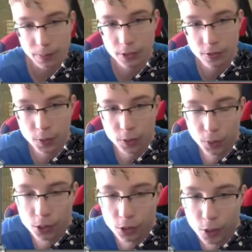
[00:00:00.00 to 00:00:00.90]
because we're
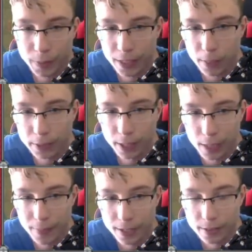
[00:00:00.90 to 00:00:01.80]
probably gonna be double
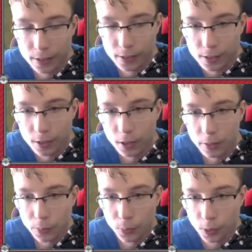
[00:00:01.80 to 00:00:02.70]
Dynamax in this turn,
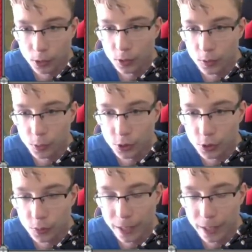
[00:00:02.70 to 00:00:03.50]
I'm probably gonna switch to